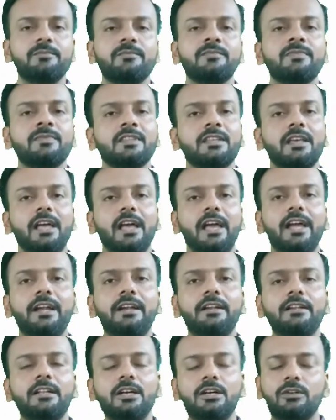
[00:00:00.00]
and
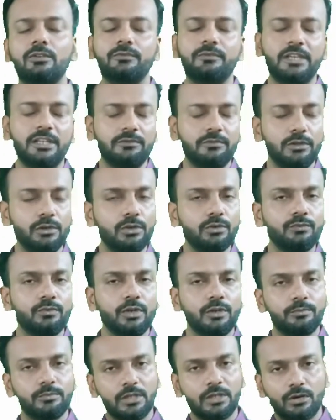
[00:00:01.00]
now when we look
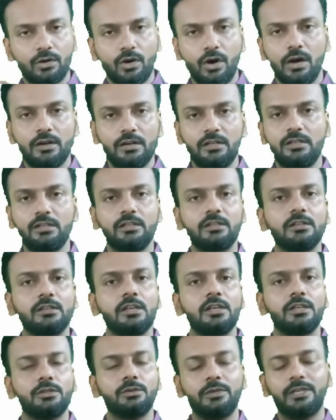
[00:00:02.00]
from the corner,
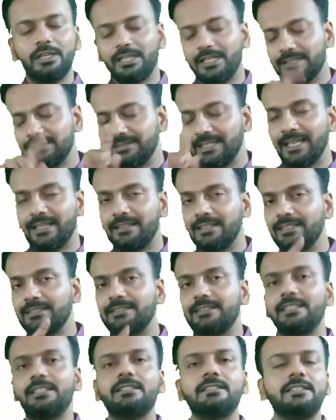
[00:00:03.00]
you can exactly
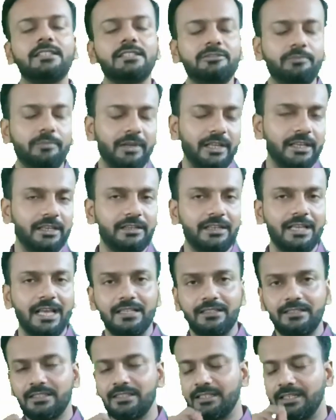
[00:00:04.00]
see this plane as
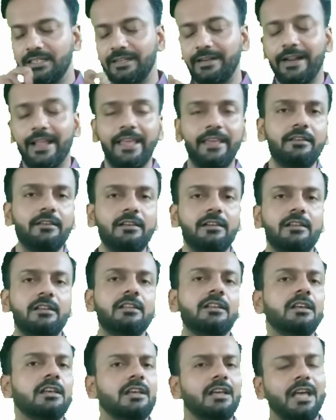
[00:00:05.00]
in a triangle,
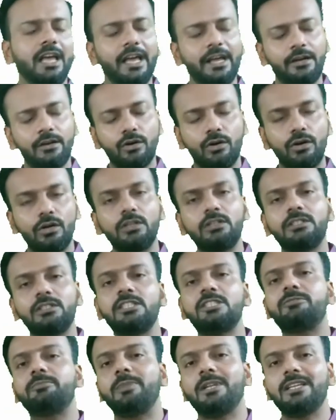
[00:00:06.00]
and all these
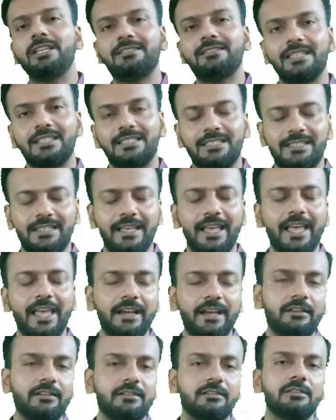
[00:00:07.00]
planes are
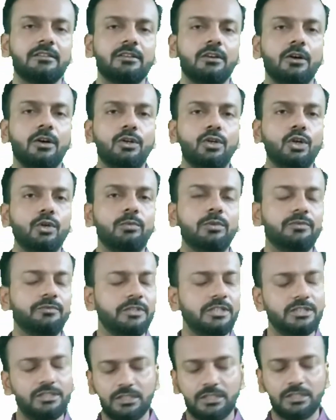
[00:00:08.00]
stacked on top of
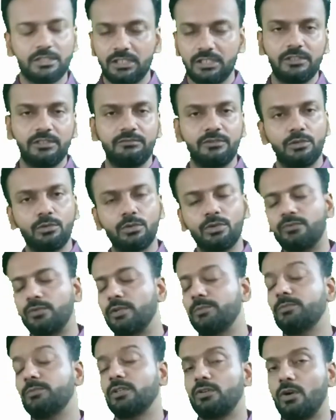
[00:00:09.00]
each other. When we look from
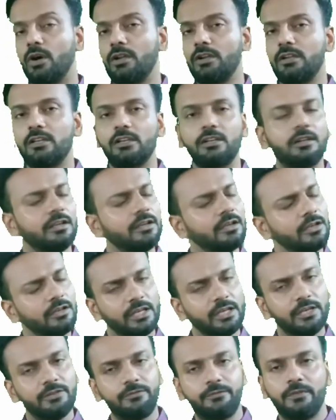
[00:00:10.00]
the corner,
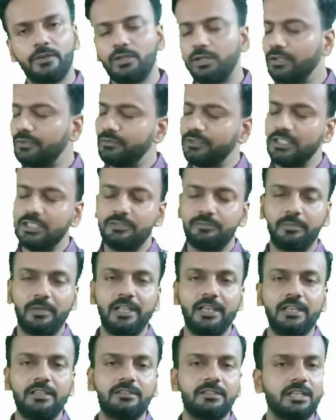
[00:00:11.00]
if one of these
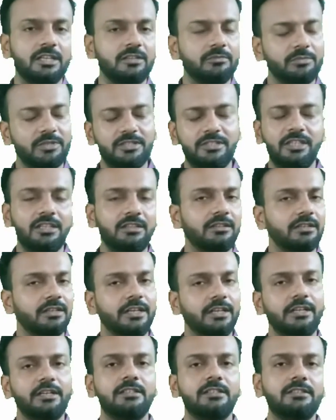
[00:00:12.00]
planes are missing,
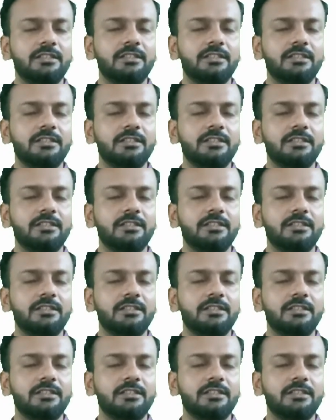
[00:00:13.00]
it is a